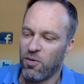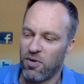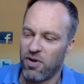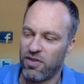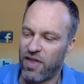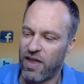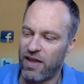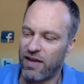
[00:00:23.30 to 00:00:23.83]

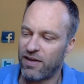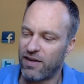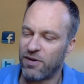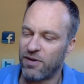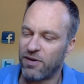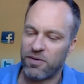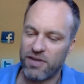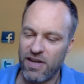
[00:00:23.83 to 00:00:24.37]
Well, thank
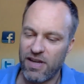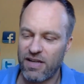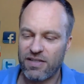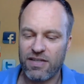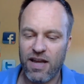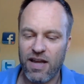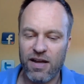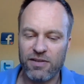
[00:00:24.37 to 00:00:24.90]
you.
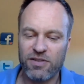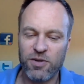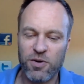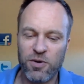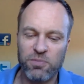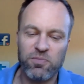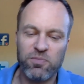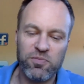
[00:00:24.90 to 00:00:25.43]
Yes,
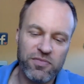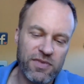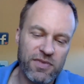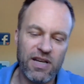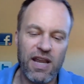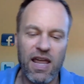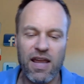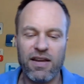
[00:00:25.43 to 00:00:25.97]
so
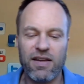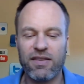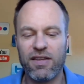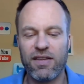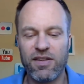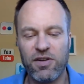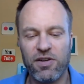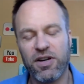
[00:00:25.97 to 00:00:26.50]
today
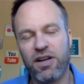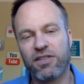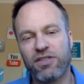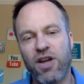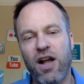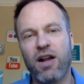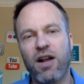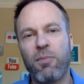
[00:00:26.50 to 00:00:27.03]
you're going to
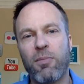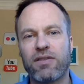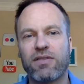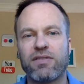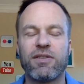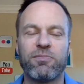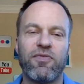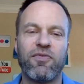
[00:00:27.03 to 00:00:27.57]
talk
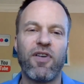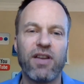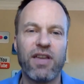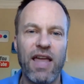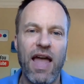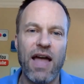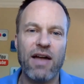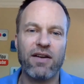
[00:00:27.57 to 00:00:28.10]
about some
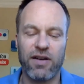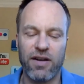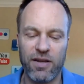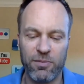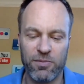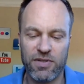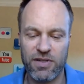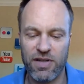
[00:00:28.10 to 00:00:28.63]
funky
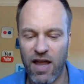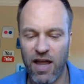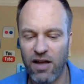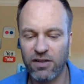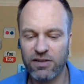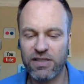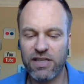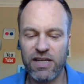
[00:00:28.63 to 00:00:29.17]
acronyms,
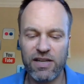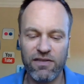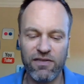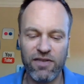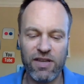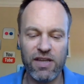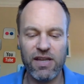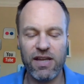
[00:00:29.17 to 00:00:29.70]

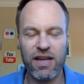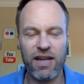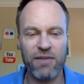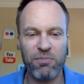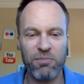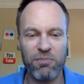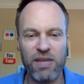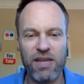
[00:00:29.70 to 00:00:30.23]
LTV
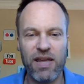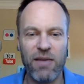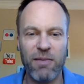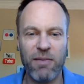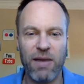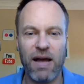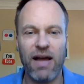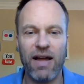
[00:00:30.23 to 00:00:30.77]
and
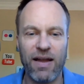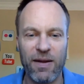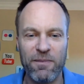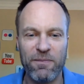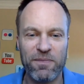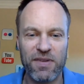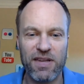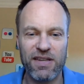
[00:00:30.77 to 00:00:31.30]
PMI.
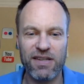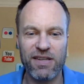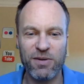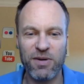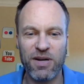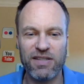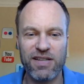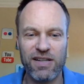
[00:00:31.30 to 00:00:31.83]
Can
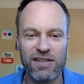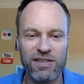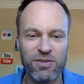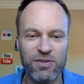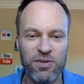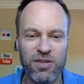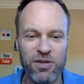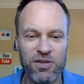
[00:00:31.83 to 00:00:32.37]
you tell us
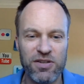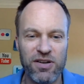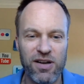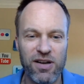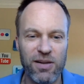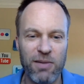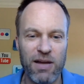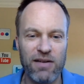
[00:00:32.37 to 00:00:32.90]
what those are
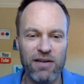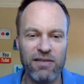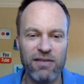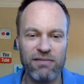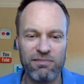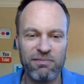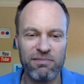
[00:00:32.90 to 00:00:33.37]
all about?